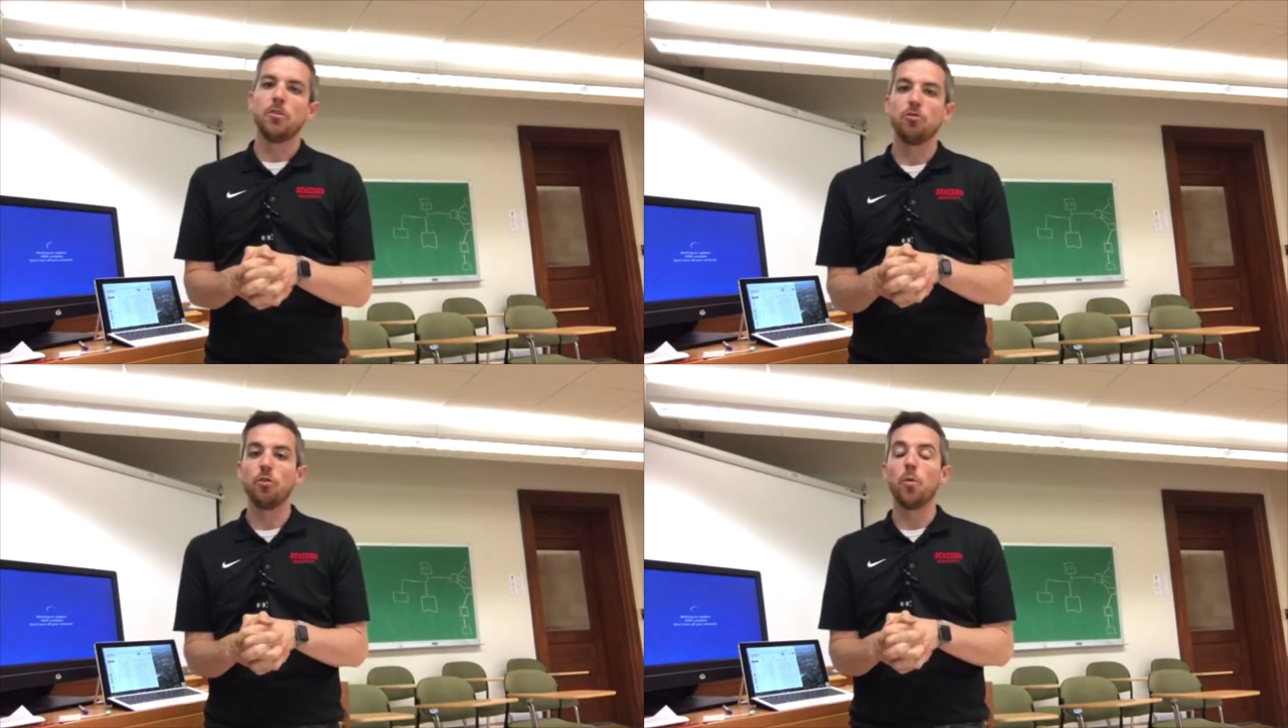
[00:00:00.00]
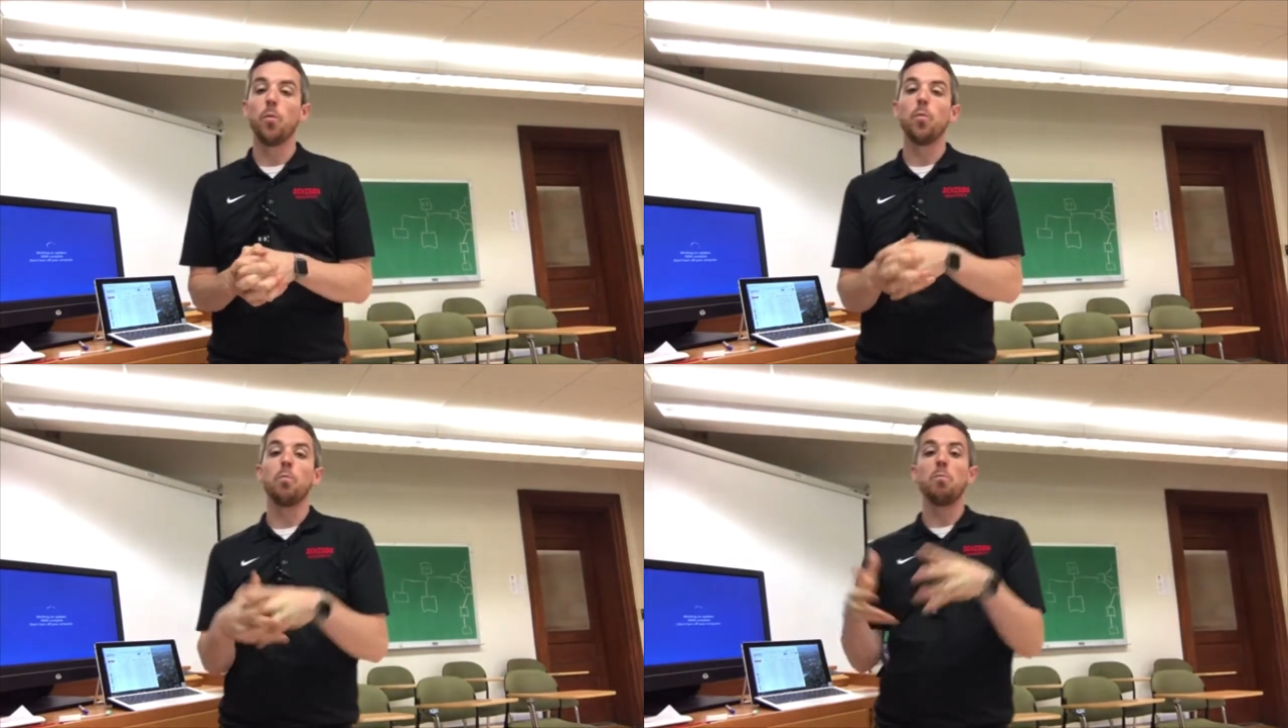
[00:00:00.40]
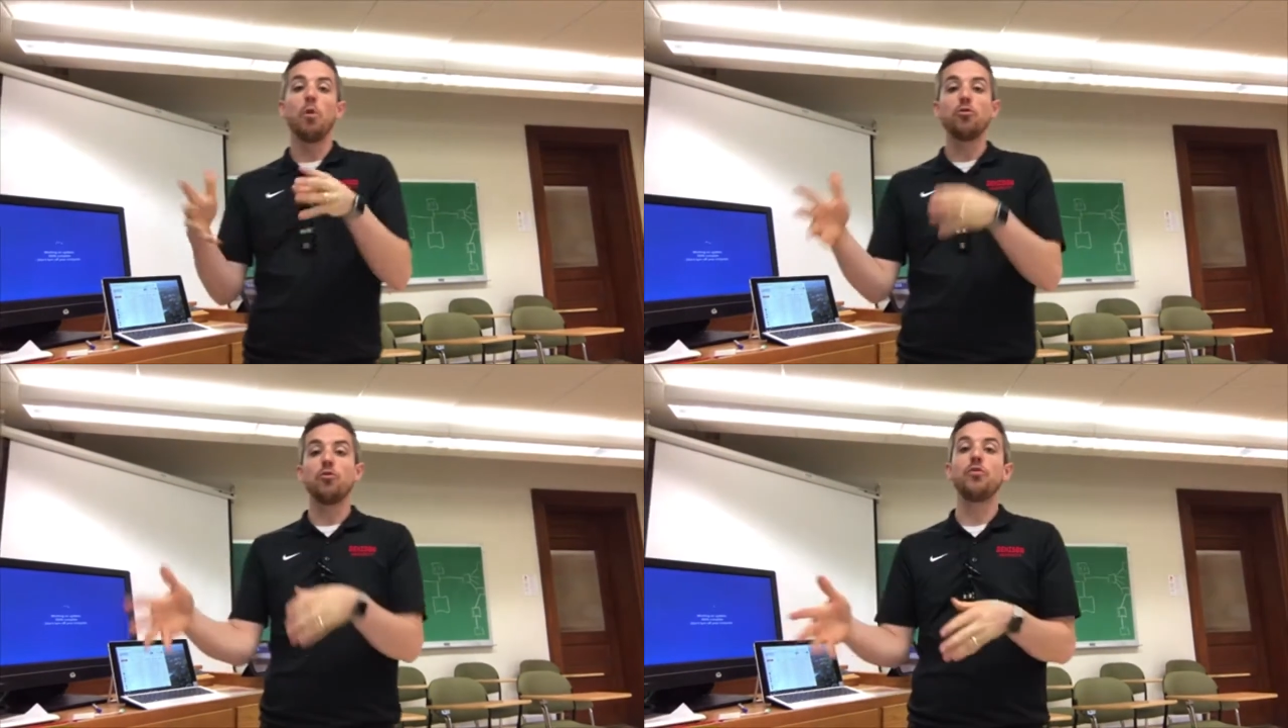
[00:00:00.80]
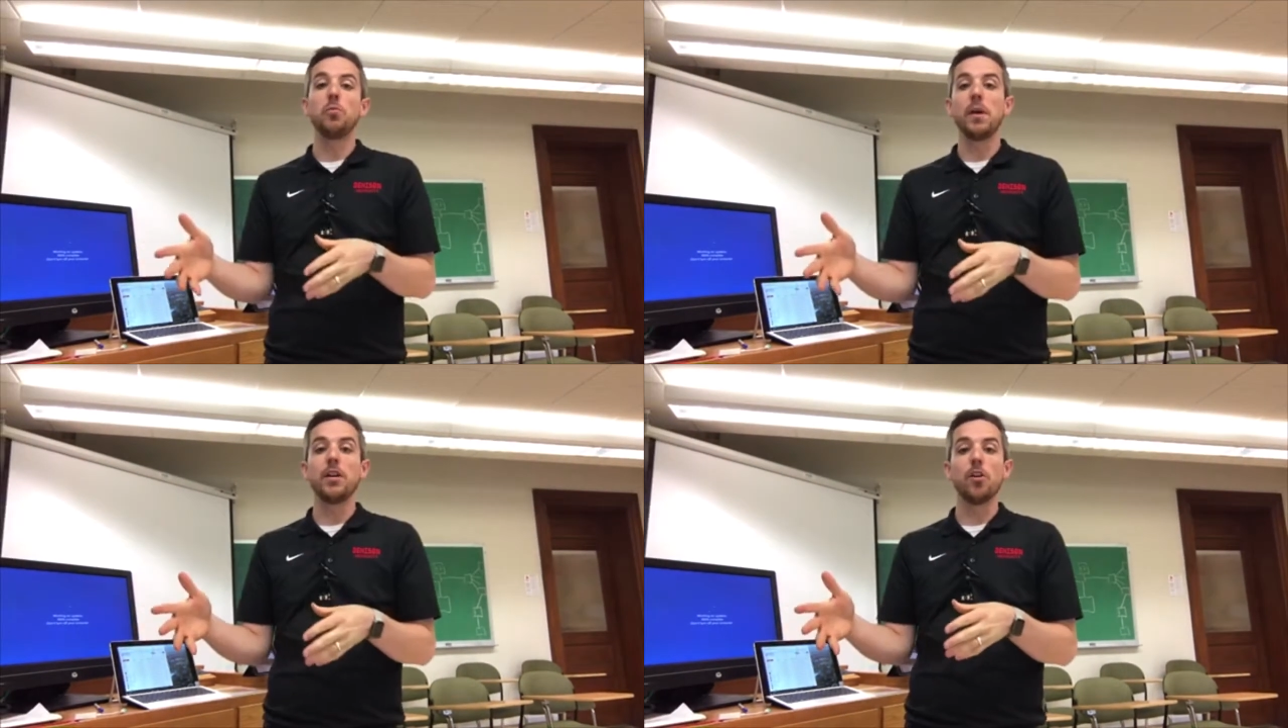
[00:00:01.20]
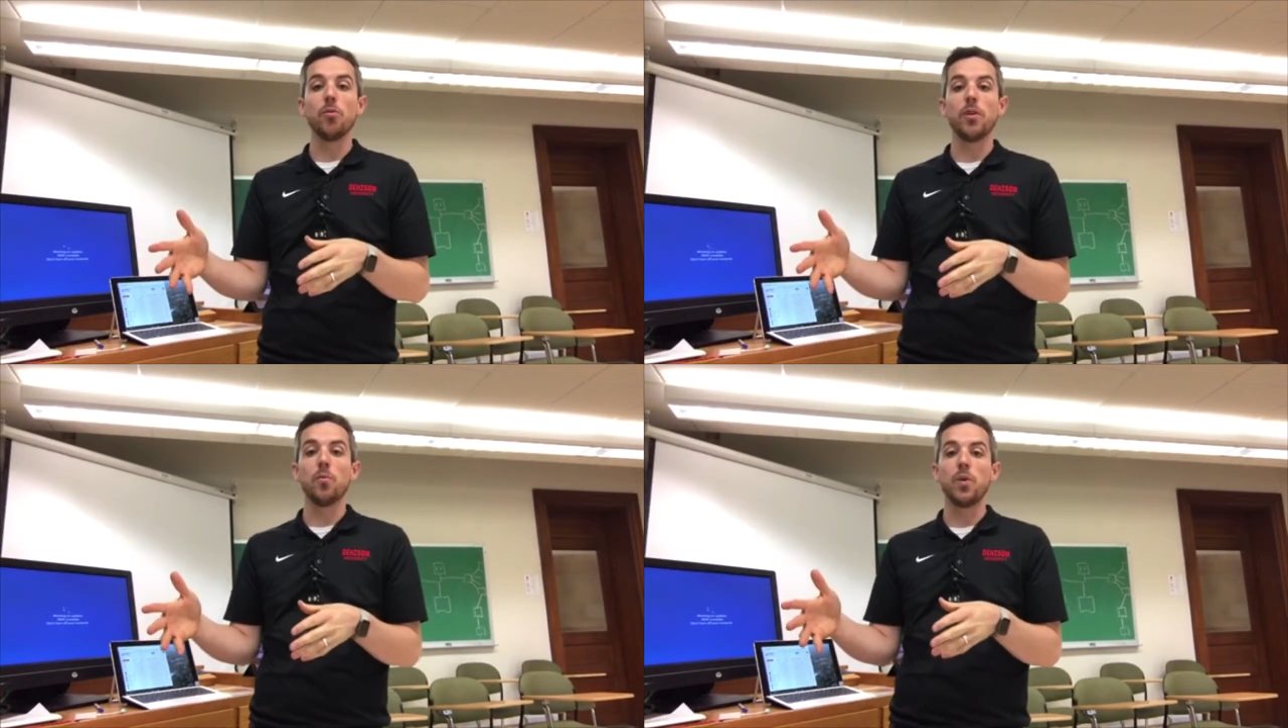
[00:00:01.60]
So most of you may
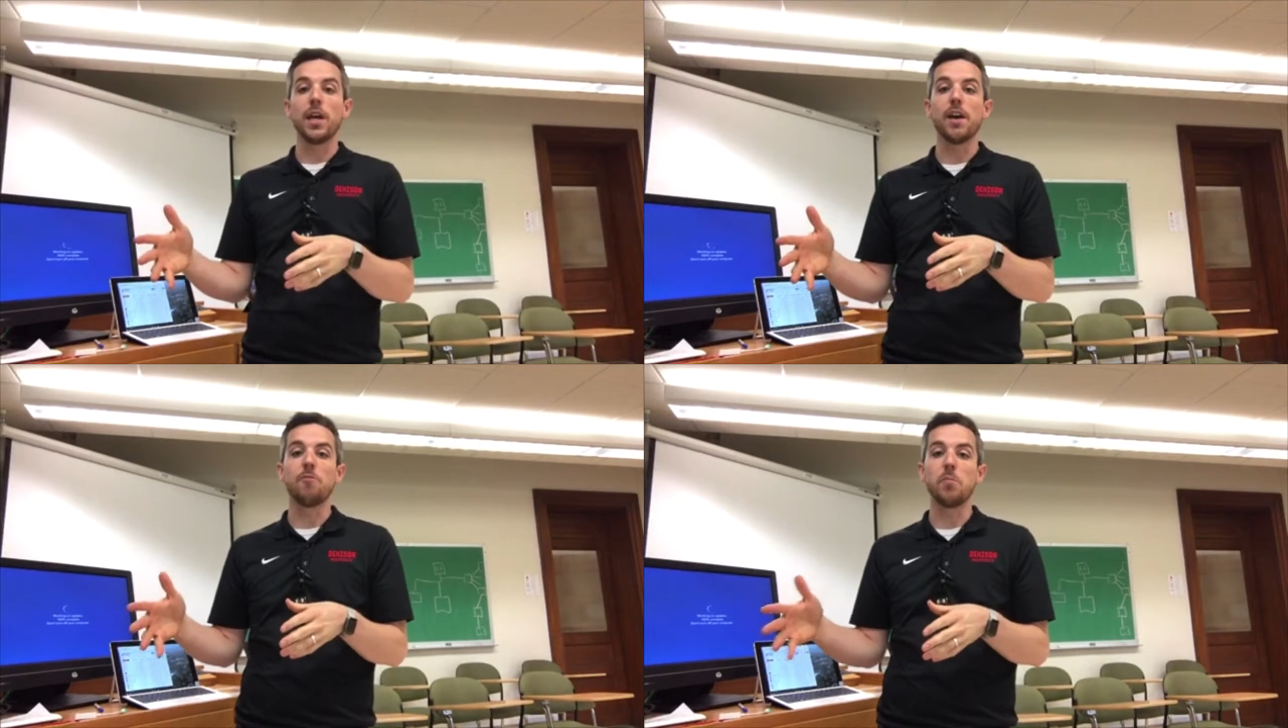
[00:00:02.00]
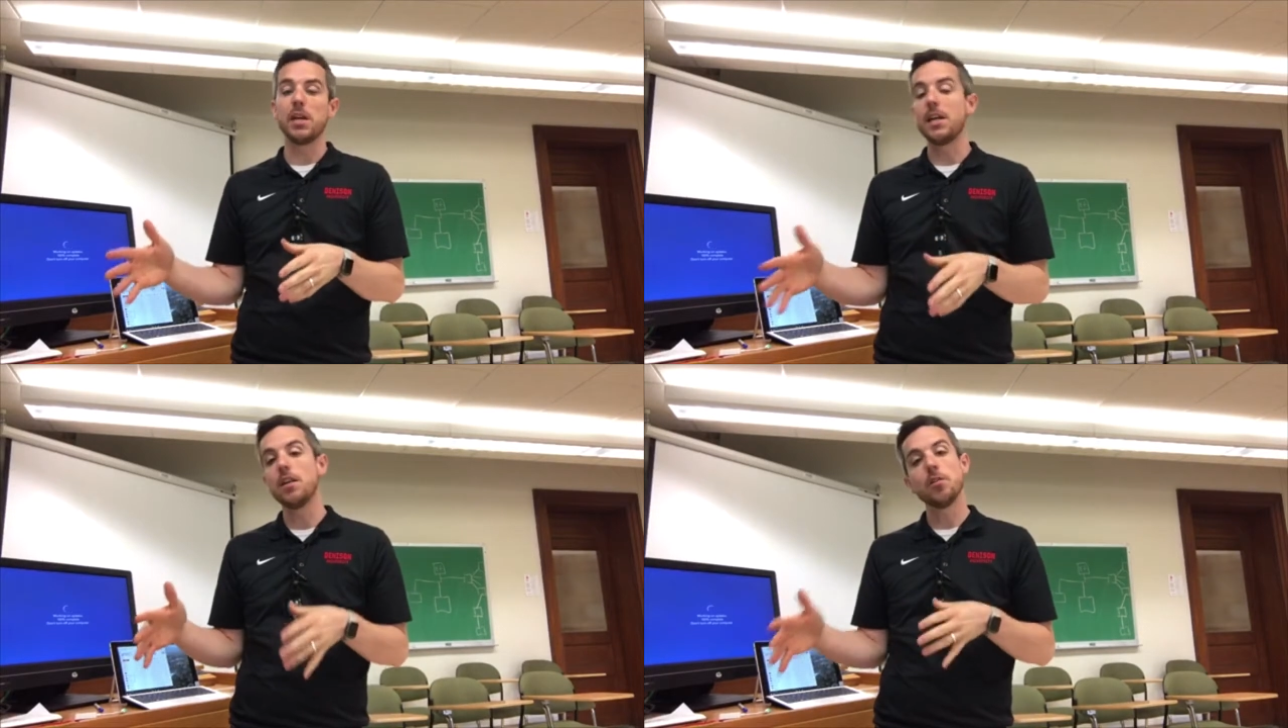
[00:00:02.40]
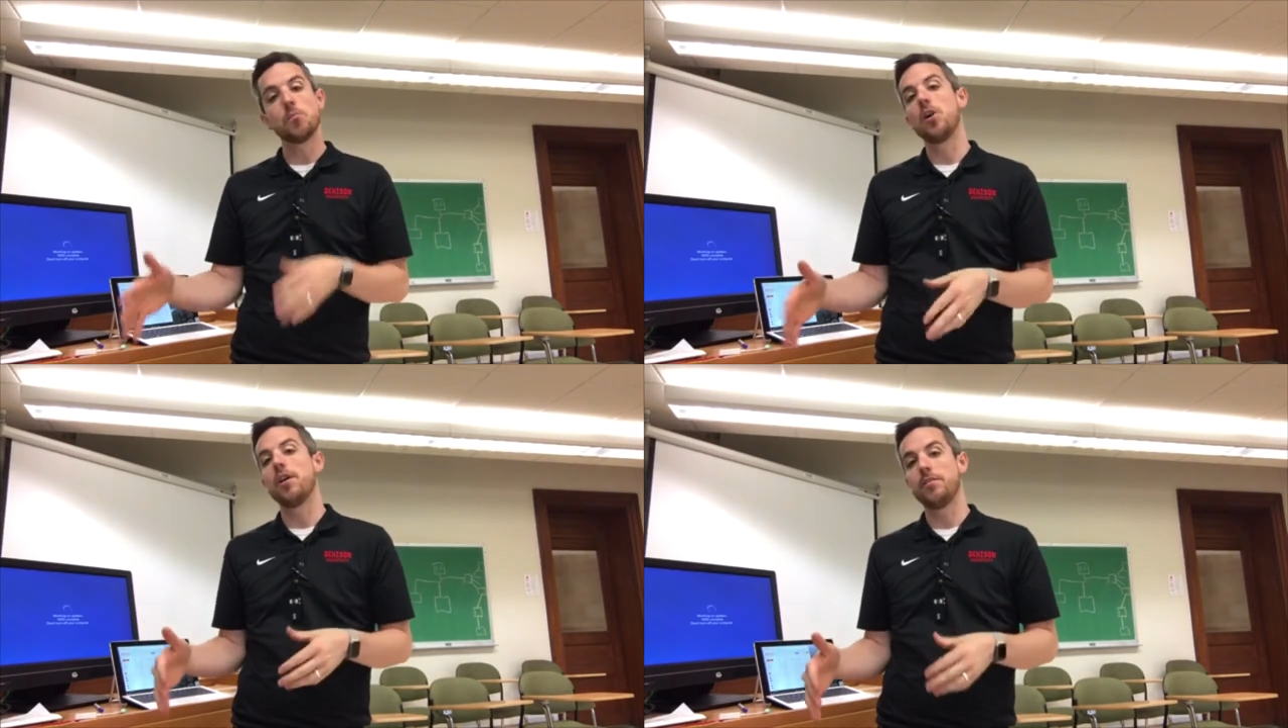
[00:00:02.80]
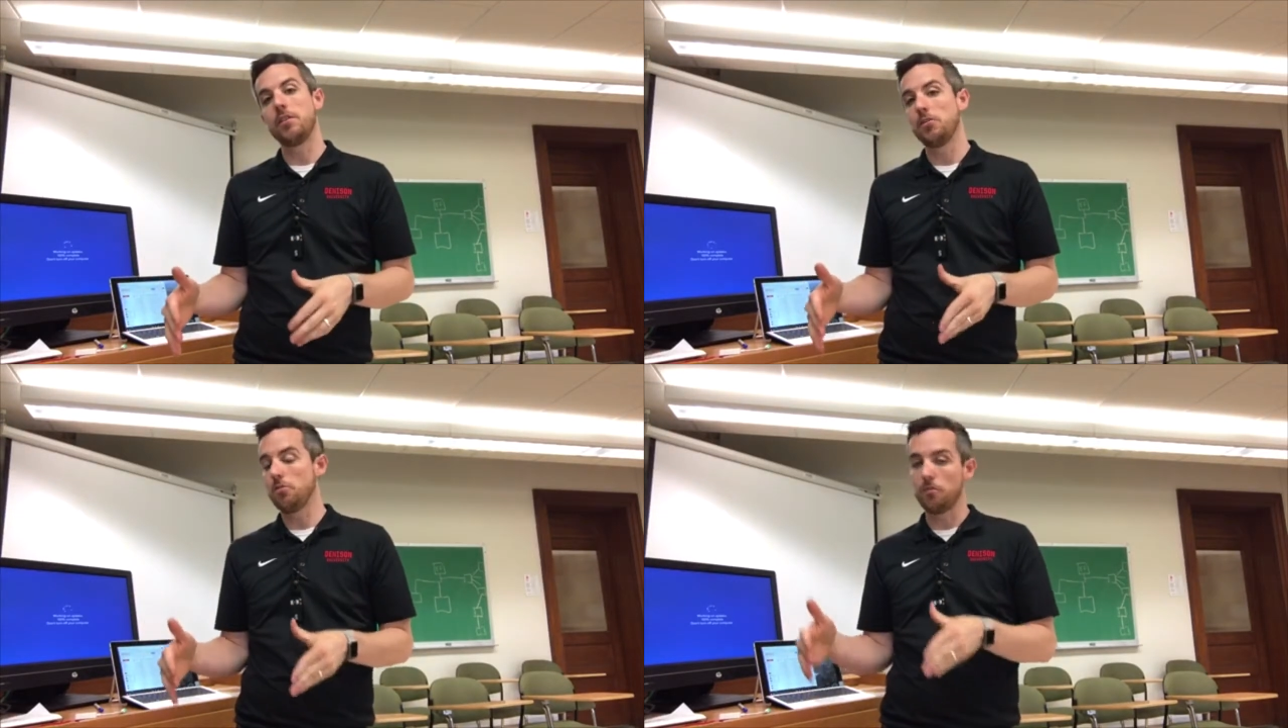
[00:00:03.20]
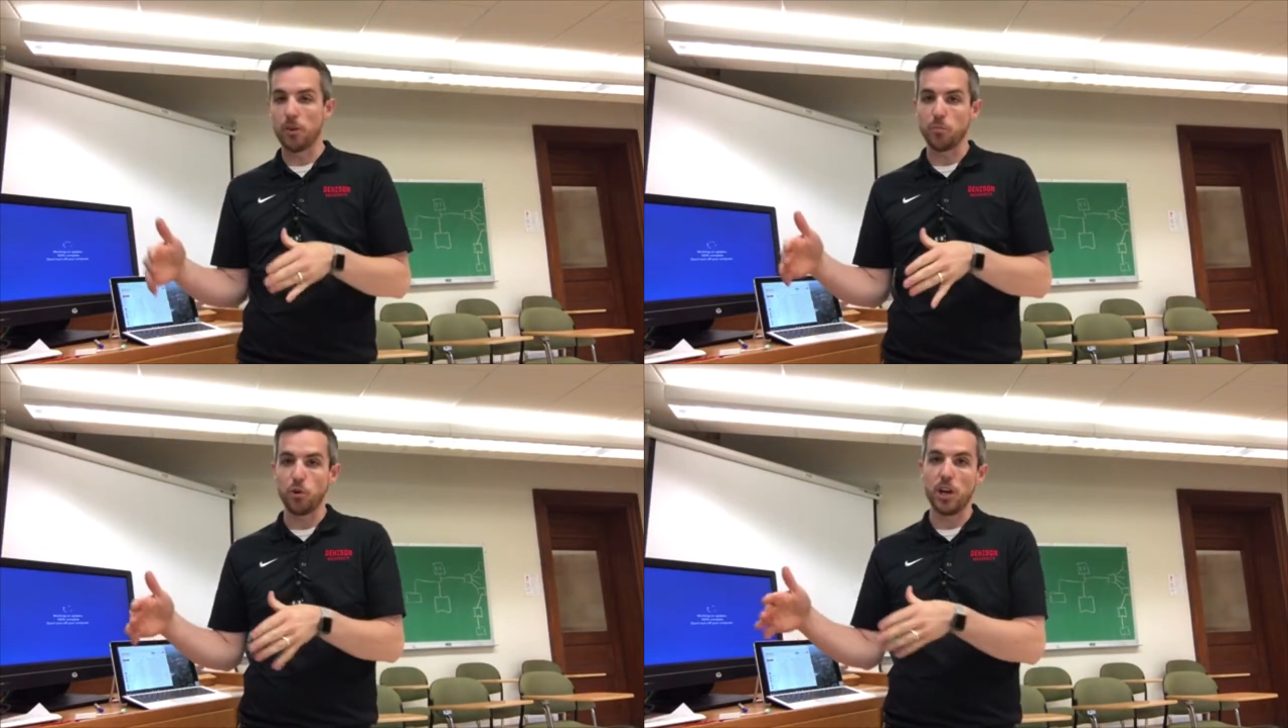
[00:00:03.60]
know that we have been in the process of
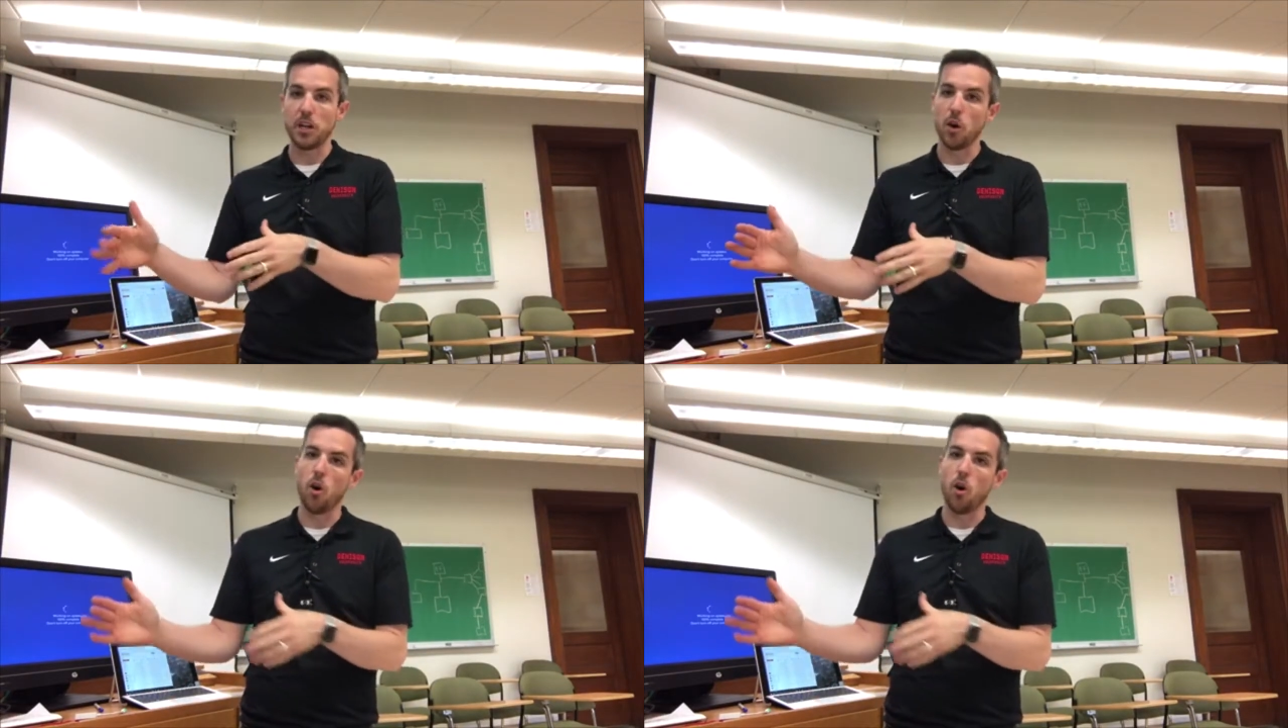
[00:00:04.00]
upgrading